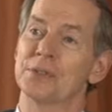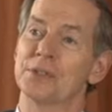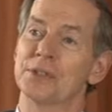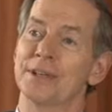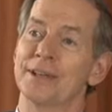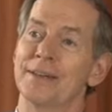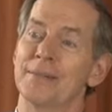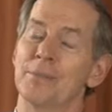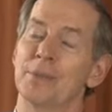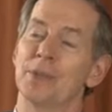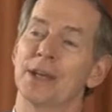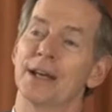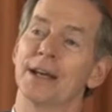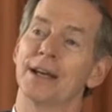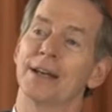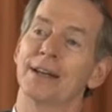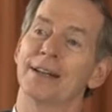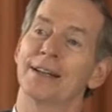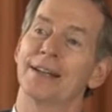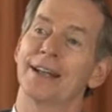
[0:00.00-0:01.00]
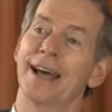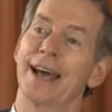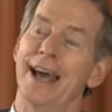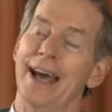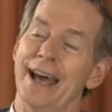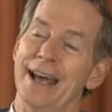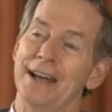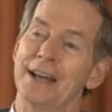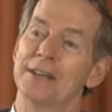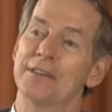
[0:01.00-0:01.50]
the same thing.
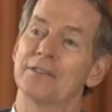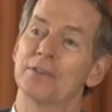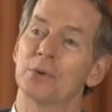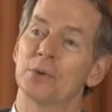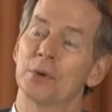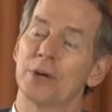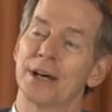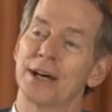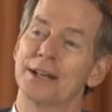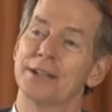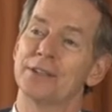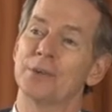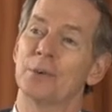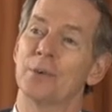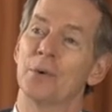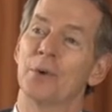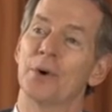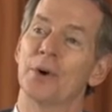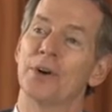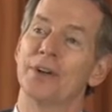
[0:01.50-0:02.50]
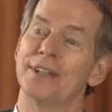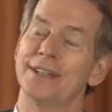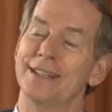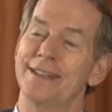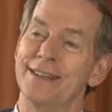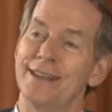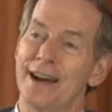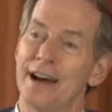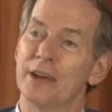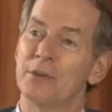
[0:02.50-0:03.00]
Adding fluoride to water
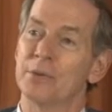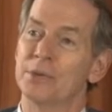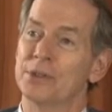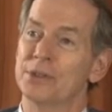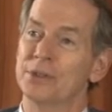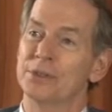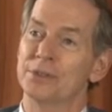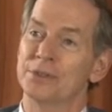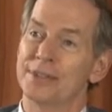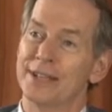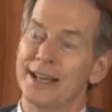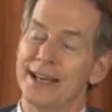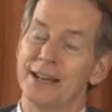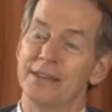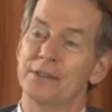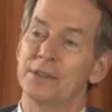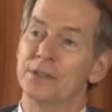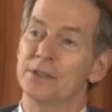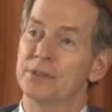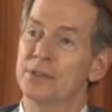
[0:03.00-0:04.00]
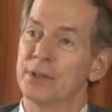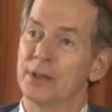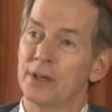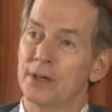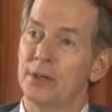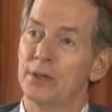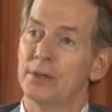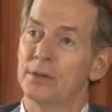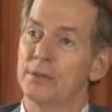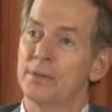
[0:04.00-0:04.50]
did not reduce cavities at
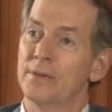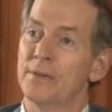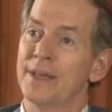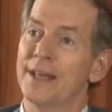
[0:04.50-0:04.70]
all.